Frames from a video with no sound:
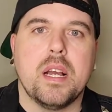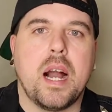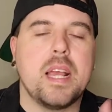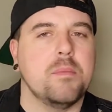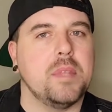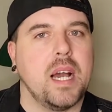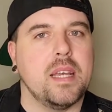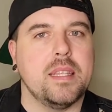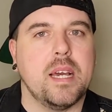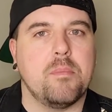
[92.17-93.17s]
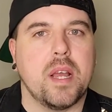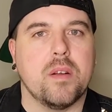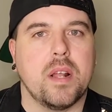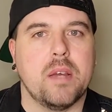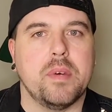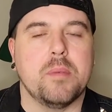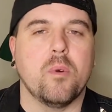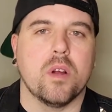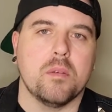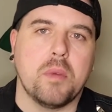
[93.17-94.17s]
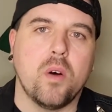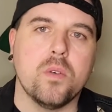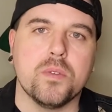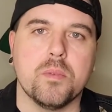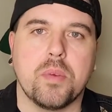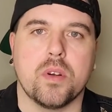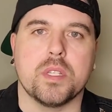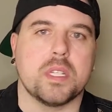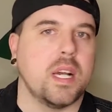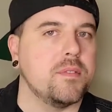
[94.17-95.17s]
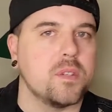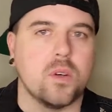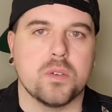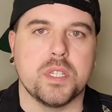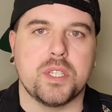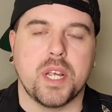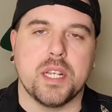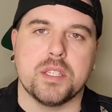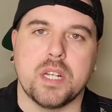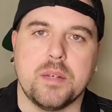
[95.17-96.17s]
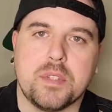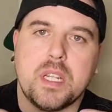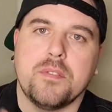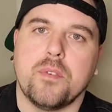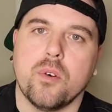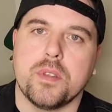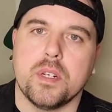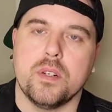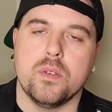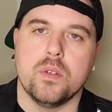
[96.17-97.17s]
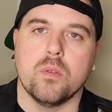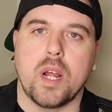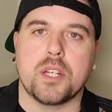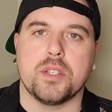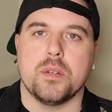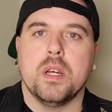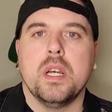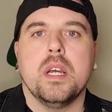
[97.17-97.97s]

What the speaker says: I am not in that paradigm anymore. I'm a whole new person. I have totally changed and I have set forth in a new direction.